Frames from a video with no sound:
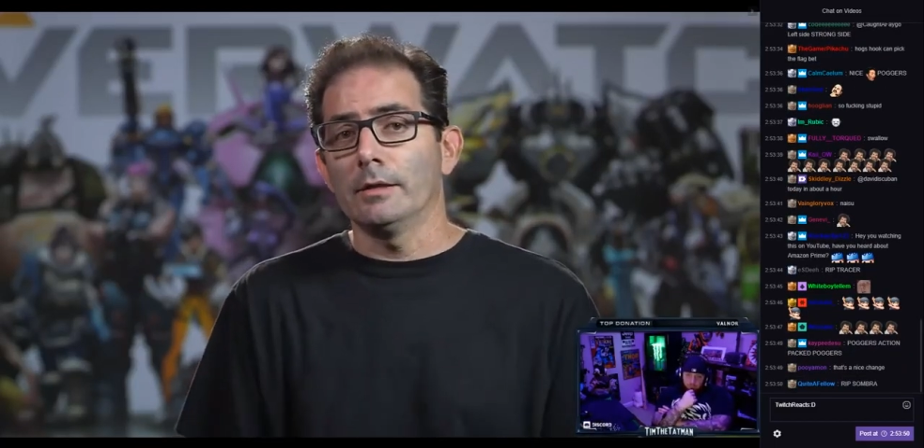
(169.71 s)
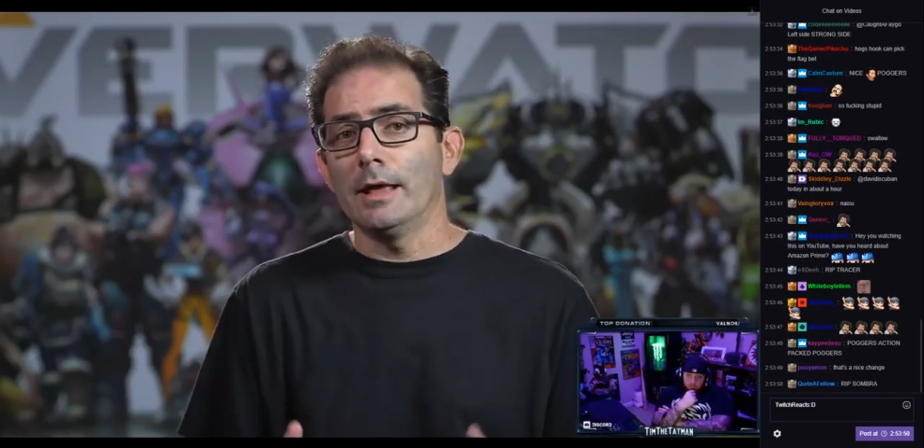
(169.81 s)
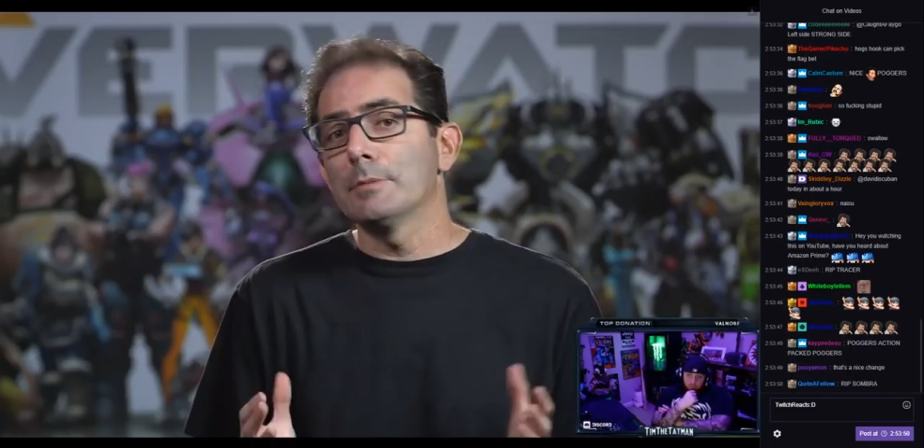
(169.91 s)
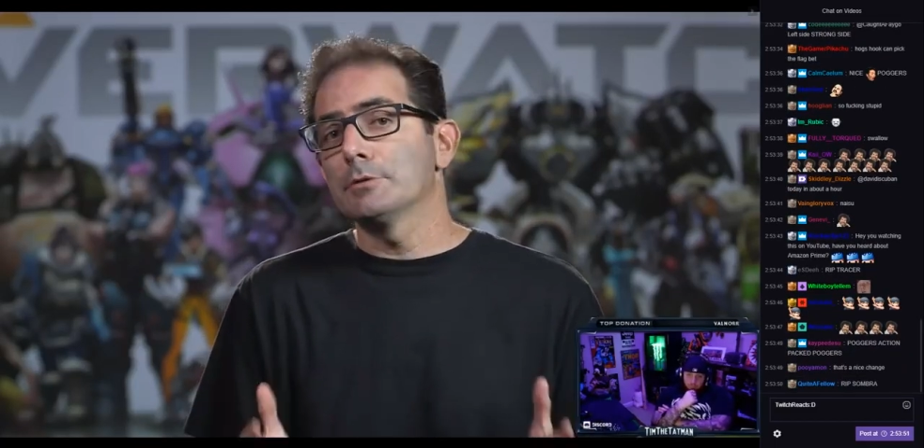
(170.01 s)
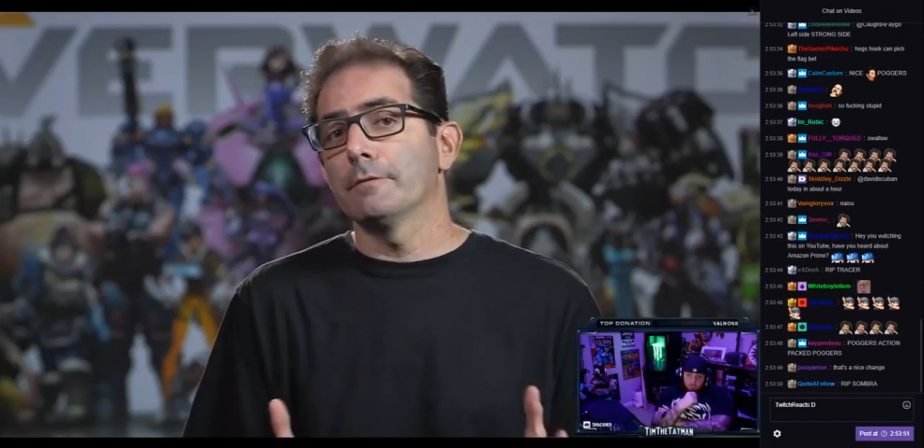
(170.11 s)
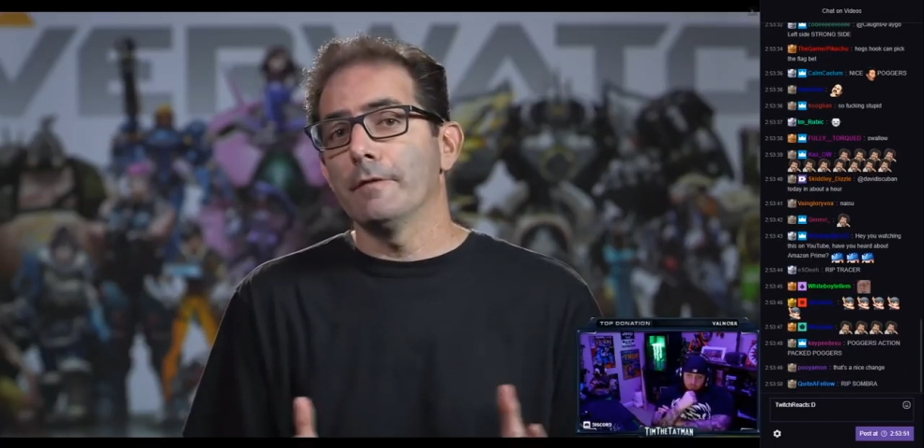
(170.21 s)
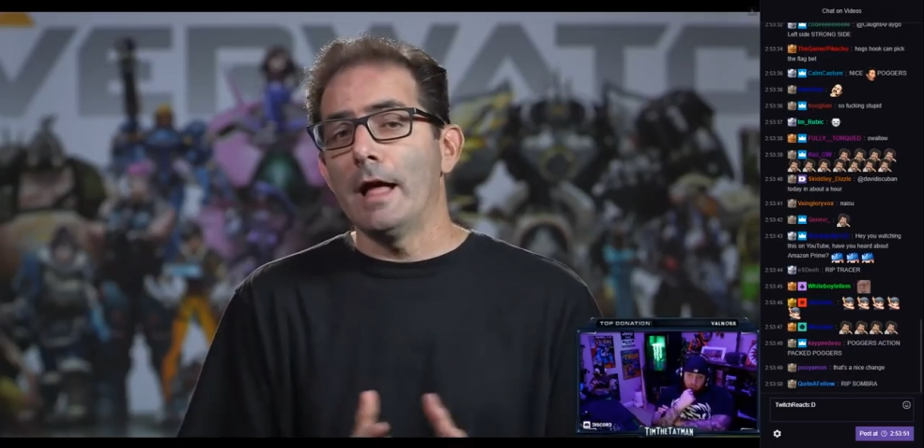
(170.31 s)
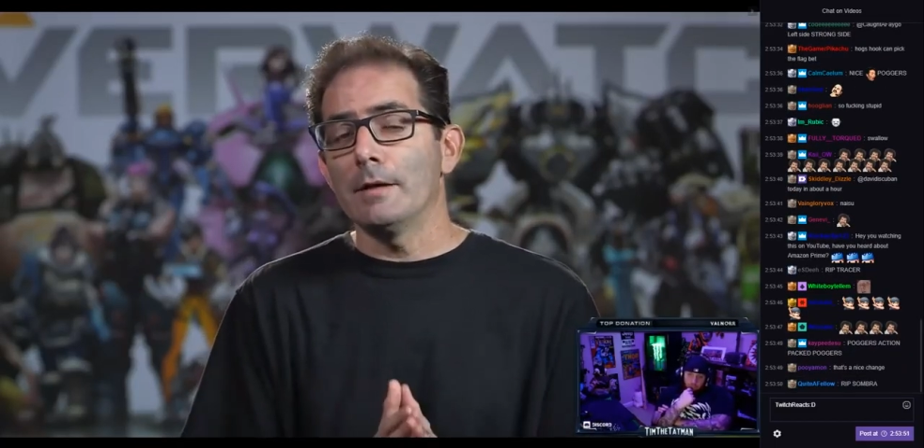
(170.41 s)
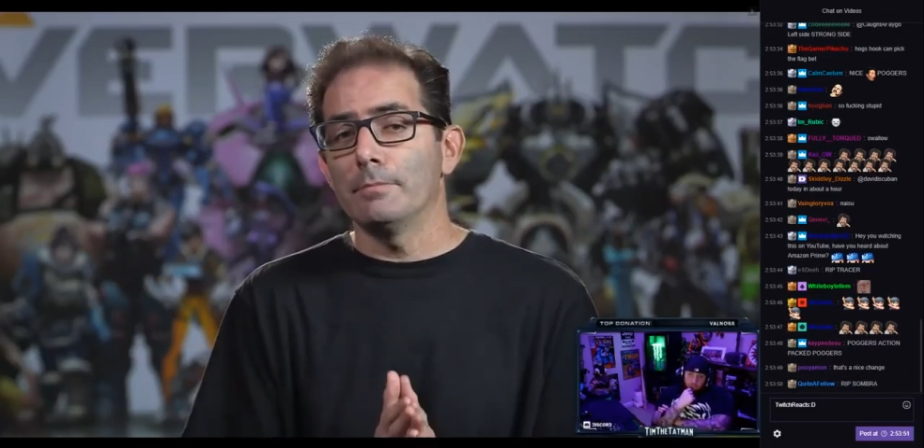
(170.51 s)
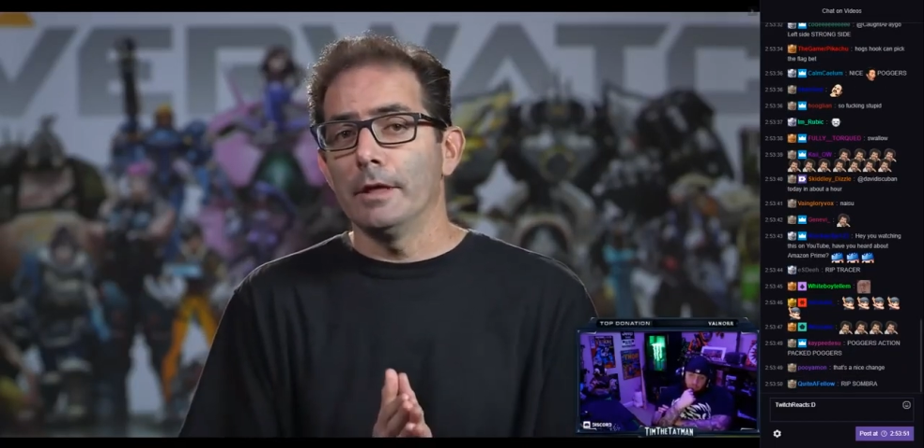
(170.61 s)
Capture the
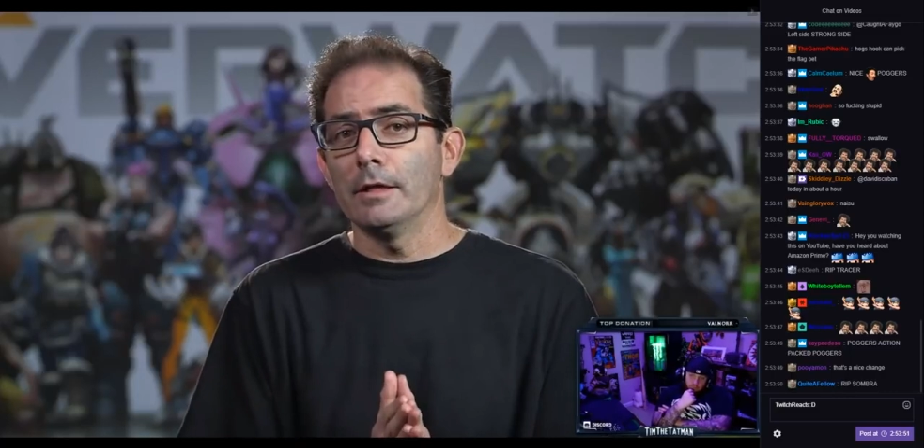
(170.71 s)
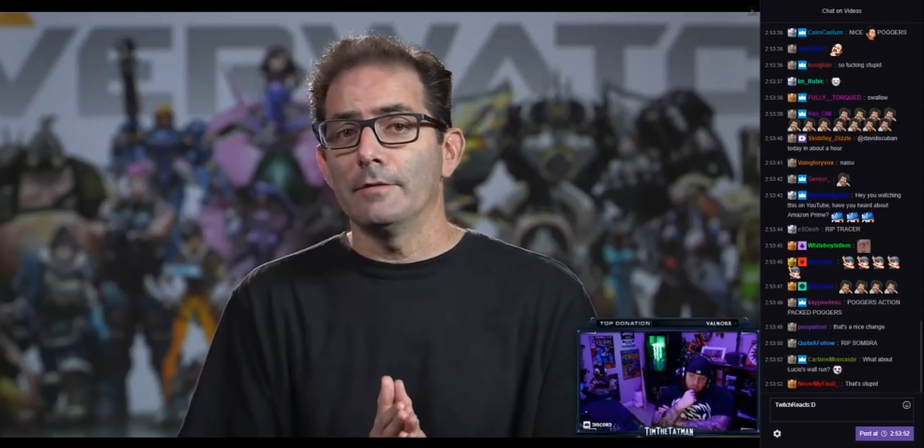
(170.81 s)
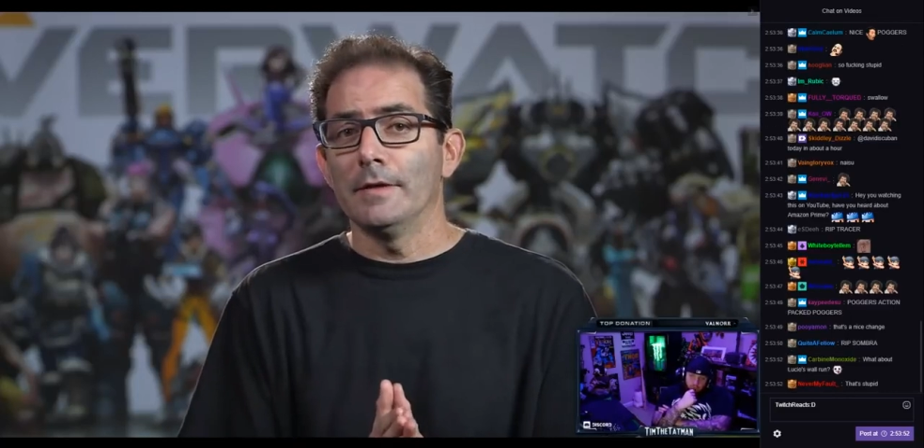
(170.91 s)
Flag plays